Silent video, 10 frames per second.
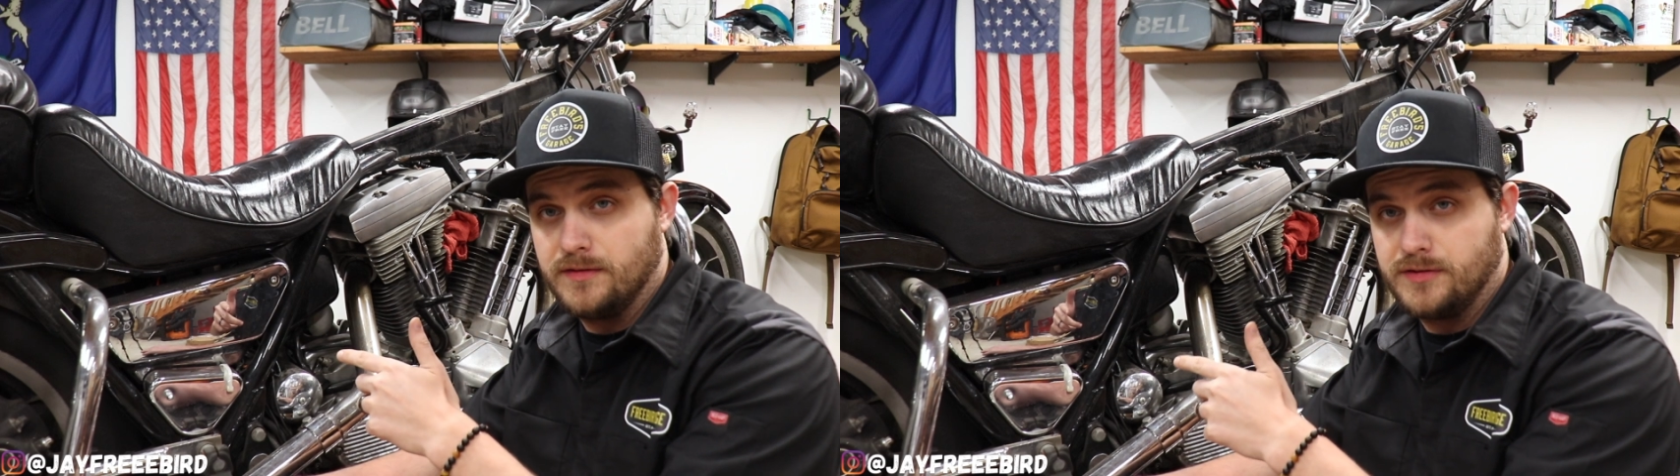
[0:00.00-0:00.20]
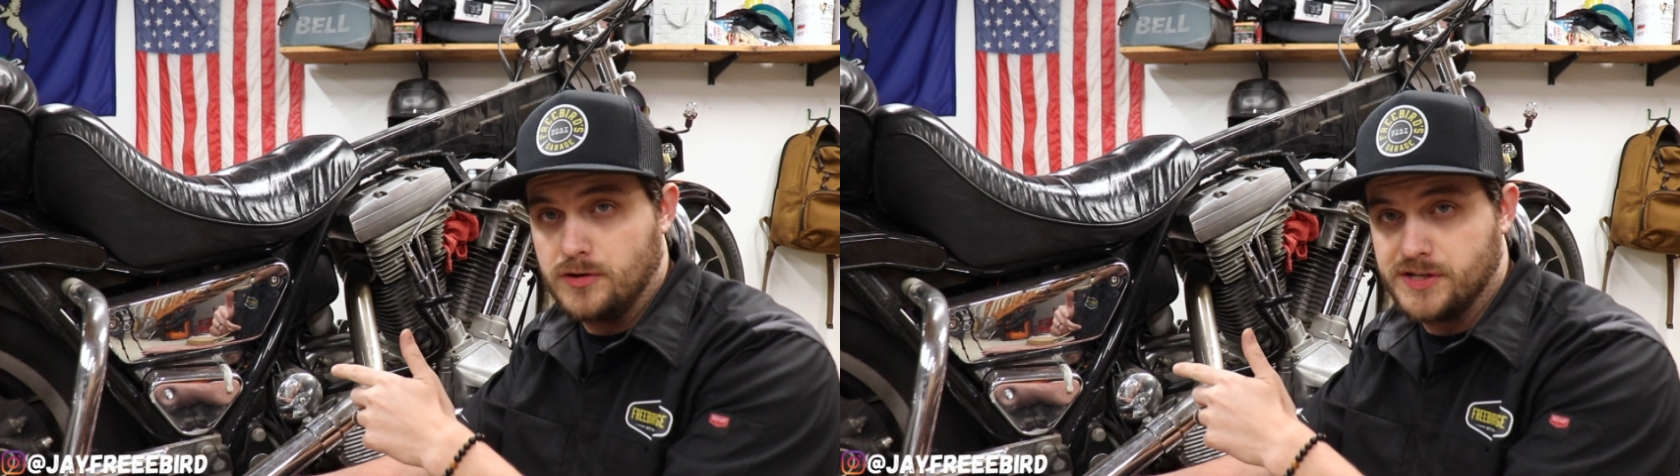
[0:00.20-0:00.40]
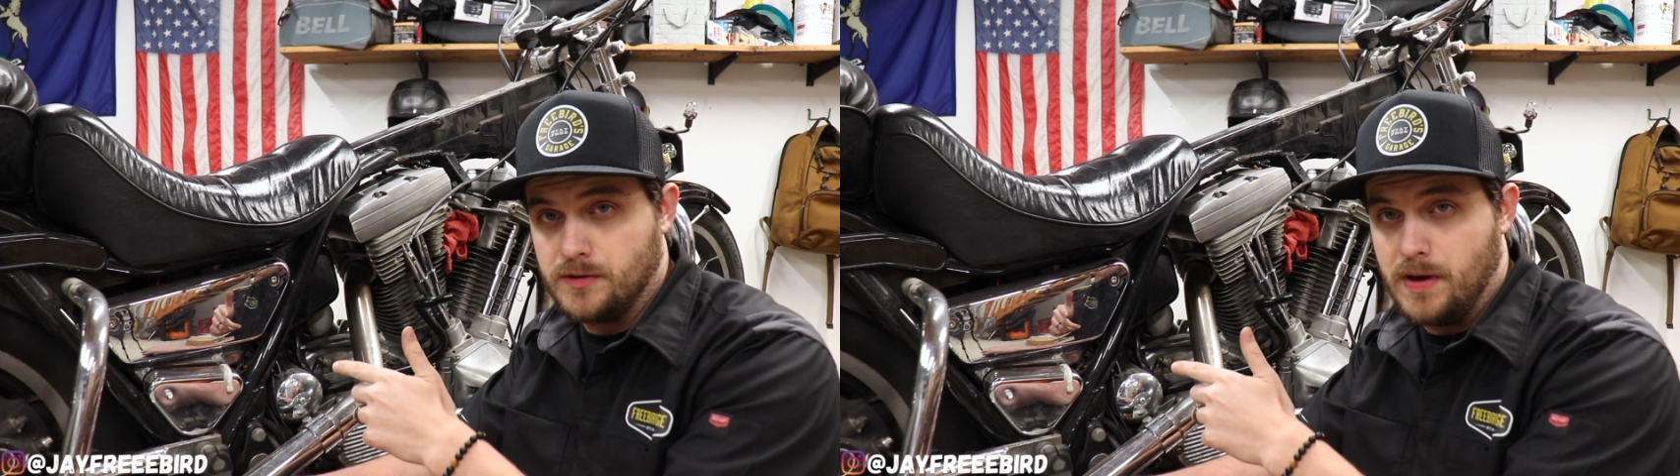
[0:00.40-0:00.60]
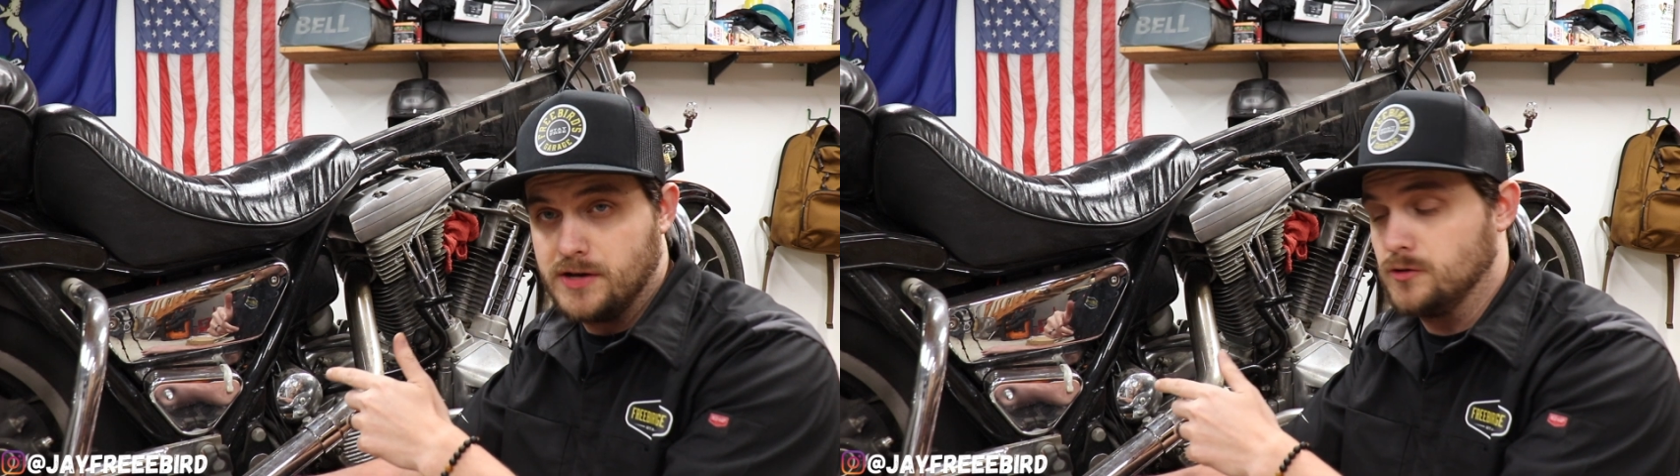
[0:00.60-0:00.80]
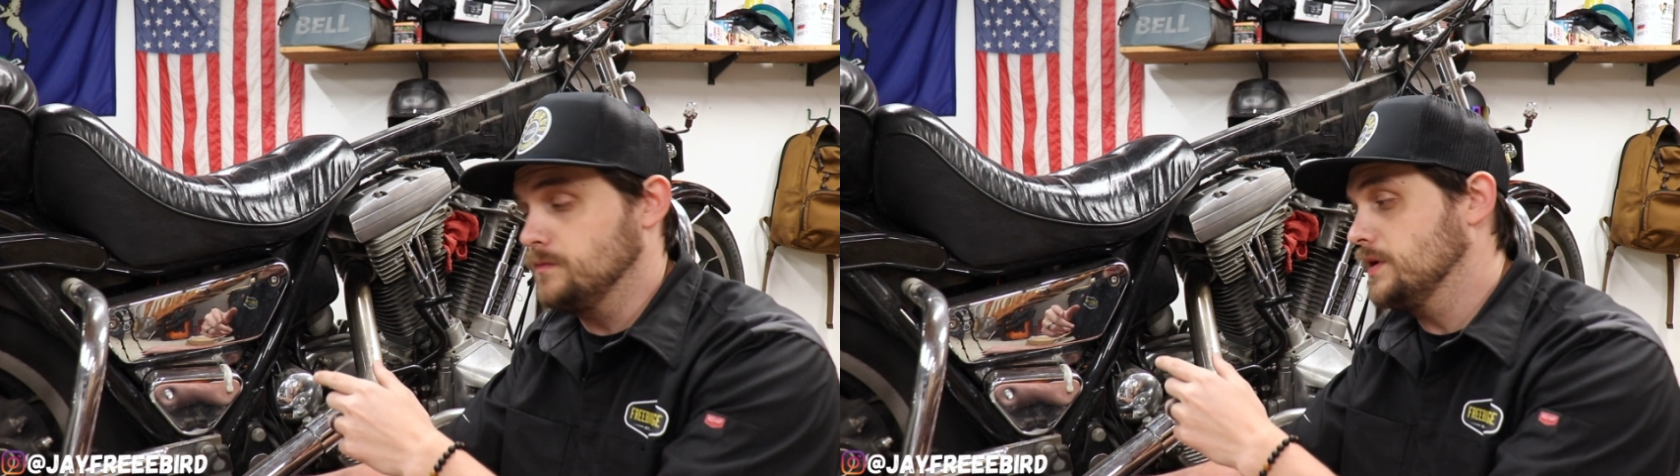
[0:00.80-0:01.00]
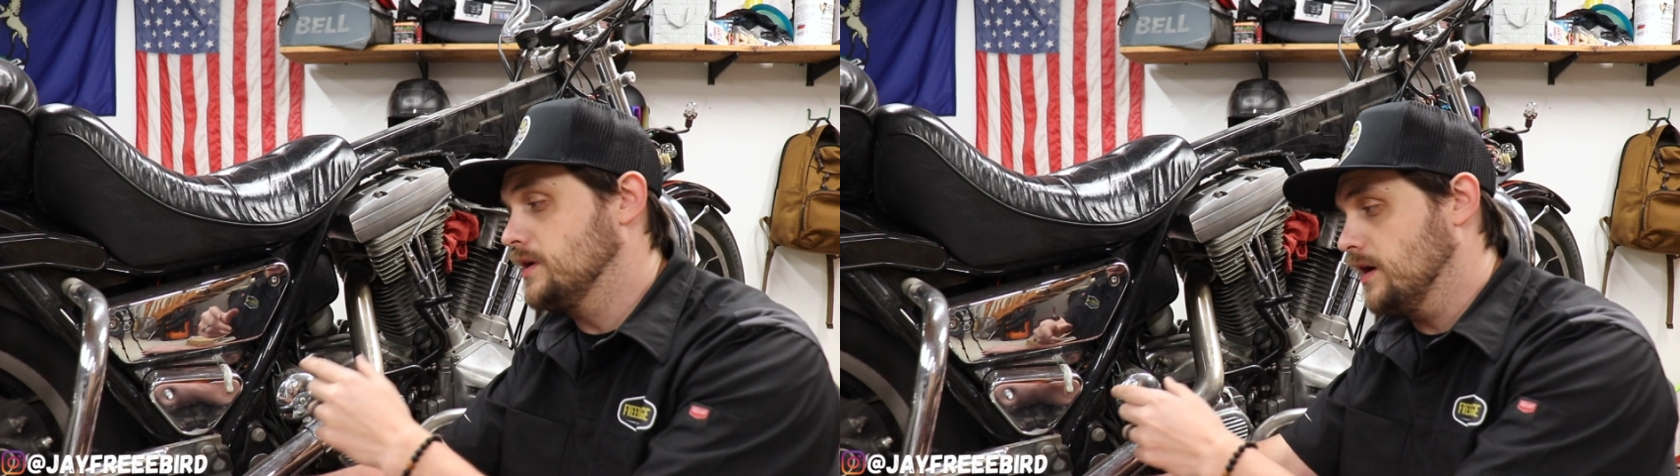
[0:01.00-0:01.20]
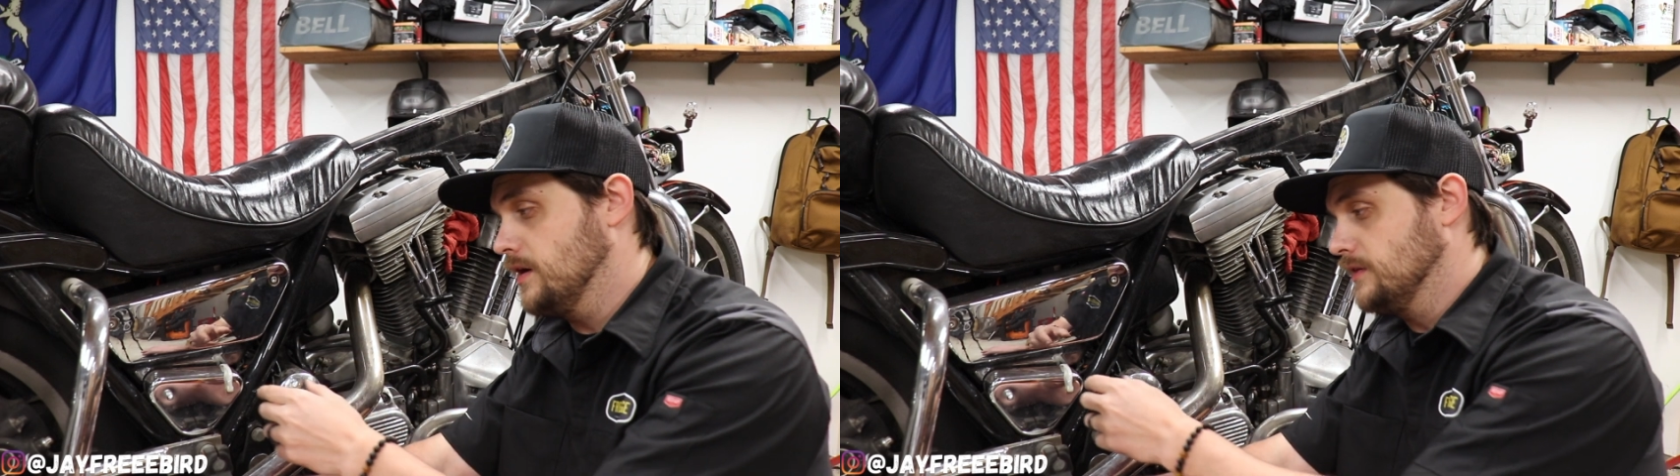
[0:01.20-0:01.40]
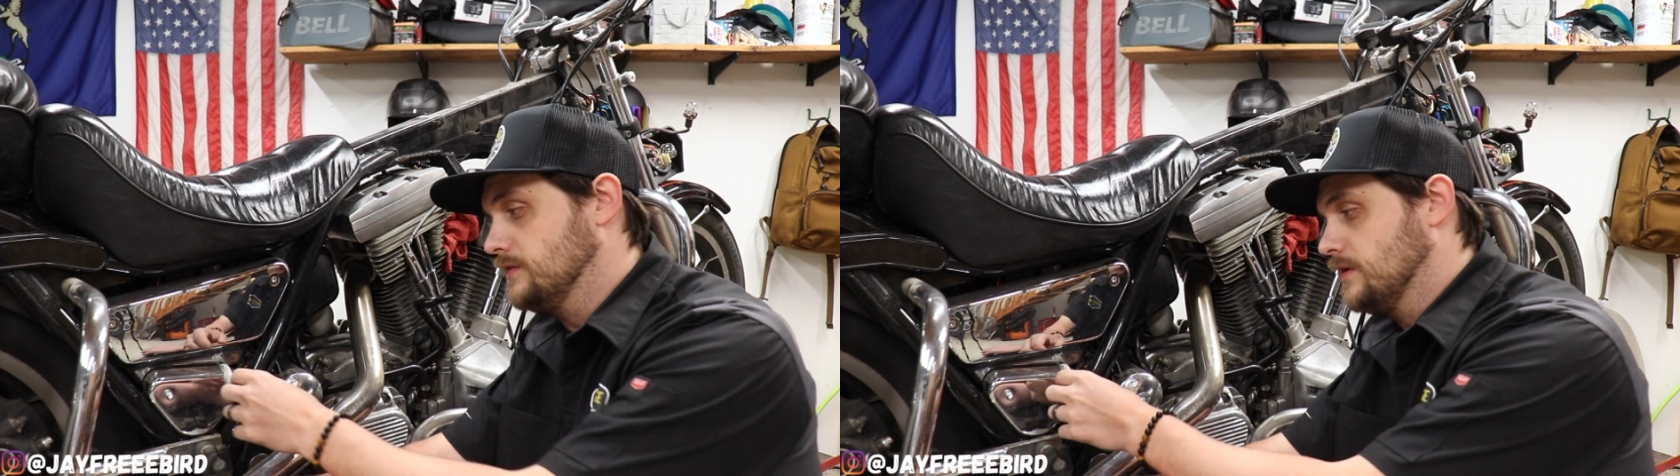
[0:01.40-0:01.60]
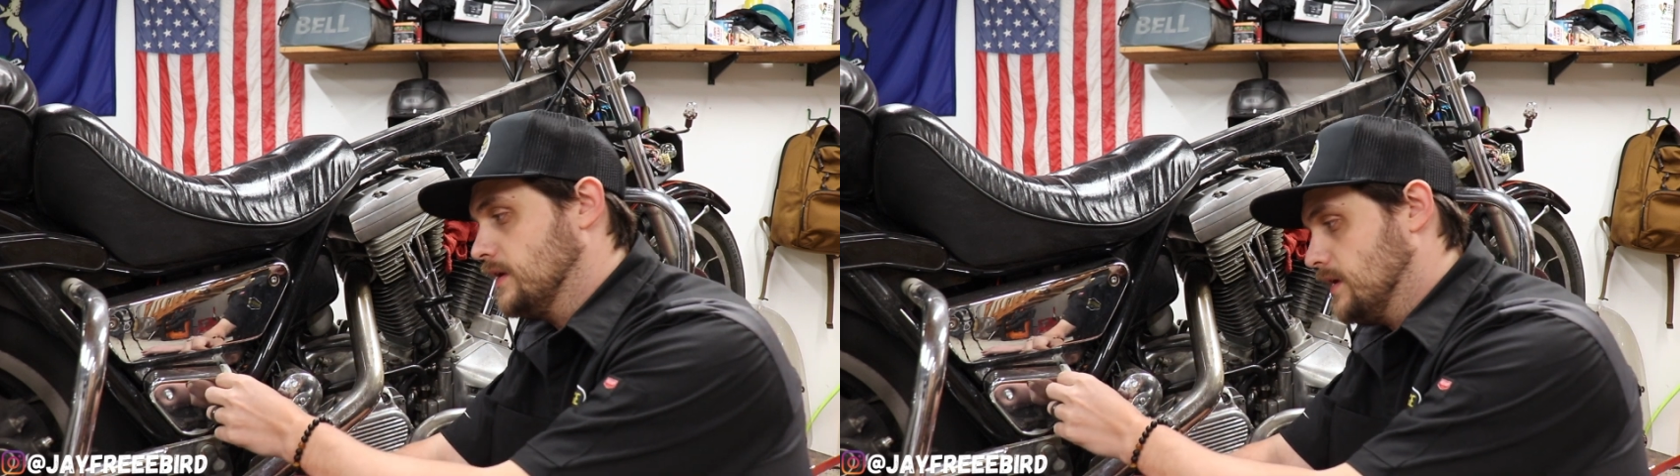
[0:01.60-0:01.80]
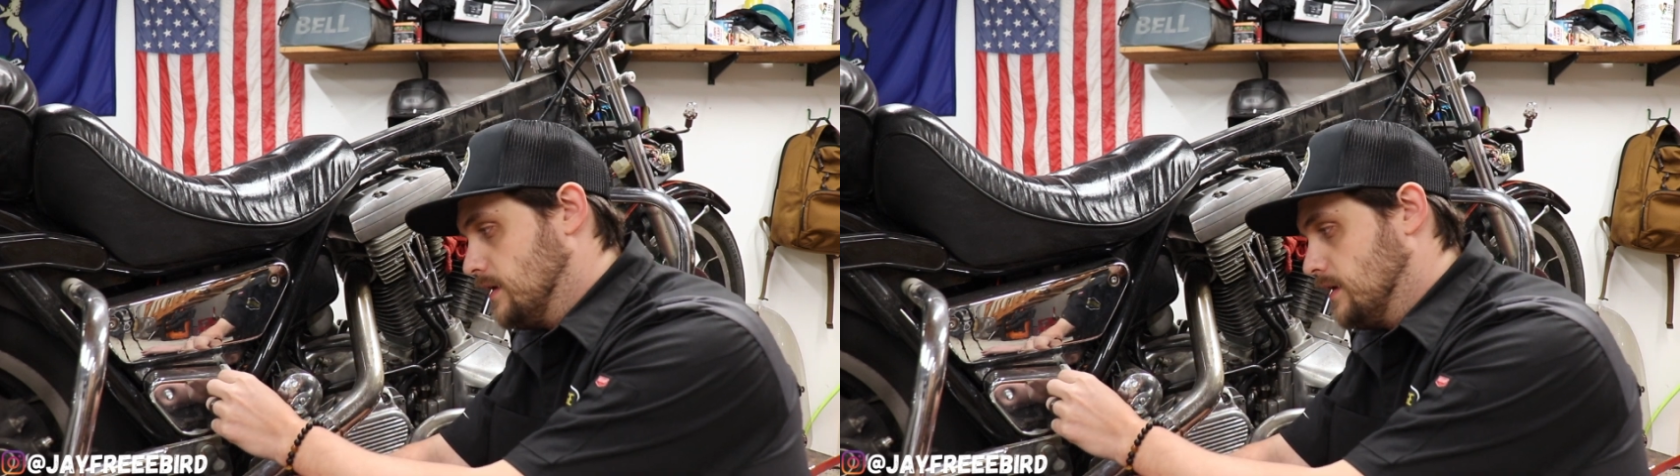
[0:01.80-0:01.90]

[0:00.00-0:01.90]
the turn signal module because